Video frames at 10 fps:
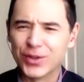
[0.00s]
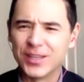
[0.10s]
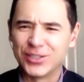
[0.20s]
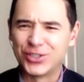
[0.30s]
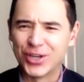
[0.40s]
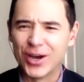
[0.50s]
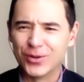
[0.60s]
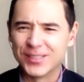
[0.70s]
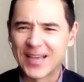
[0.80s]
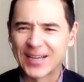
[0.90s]
this
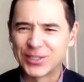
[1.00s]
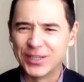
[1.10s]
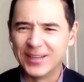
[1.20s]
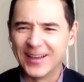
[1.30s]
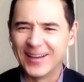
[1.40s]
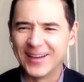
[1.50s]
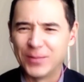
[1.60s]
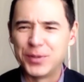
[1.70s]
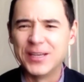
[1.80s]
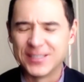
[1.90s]
show is actually uh, a
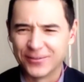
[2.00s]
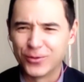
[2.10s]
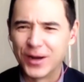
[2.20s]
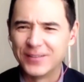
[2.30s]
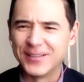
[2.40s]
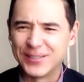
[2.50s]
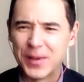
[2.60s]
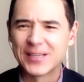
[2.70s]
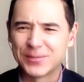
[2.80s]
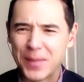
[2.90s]
piece of one of his
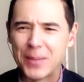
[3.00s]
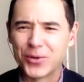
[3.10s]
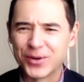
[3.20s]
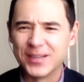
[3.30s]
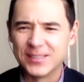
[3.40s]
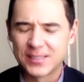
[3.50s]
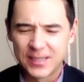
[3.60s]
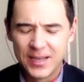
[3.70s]
best memories.